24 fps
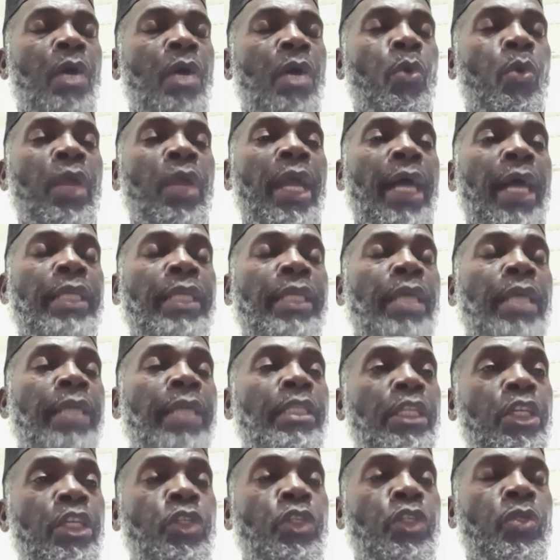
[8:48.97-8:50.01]
we
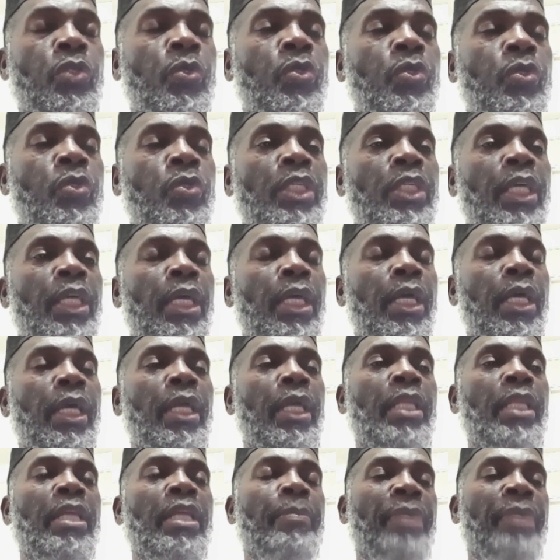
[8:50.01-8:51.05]
had issues
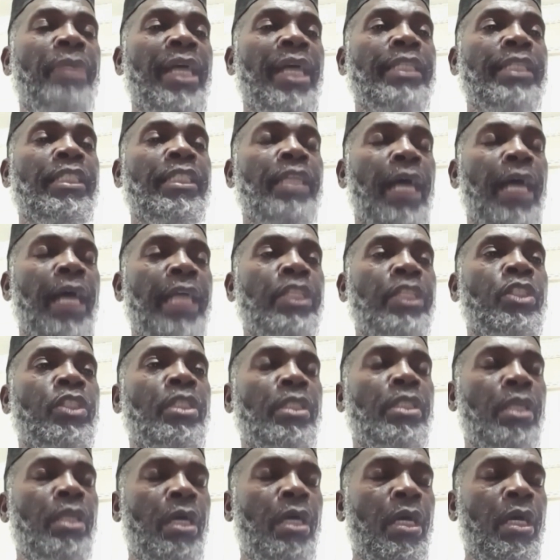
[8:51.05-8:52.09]
in the past
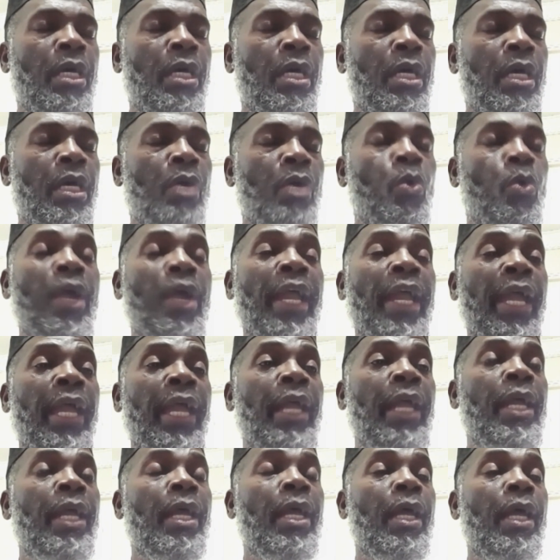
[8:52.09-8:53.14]
Hajj,
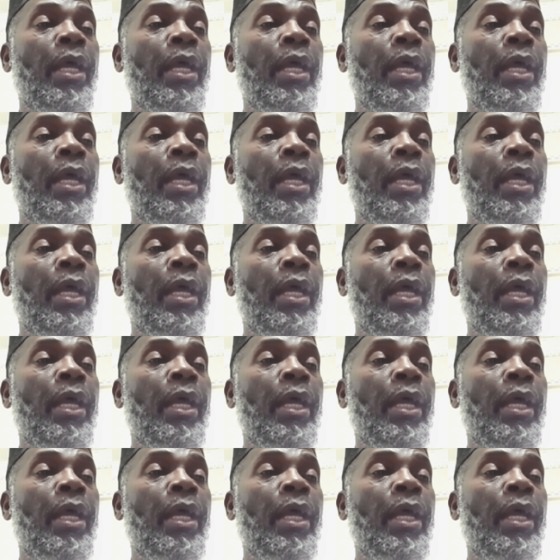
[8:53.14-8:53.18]
where,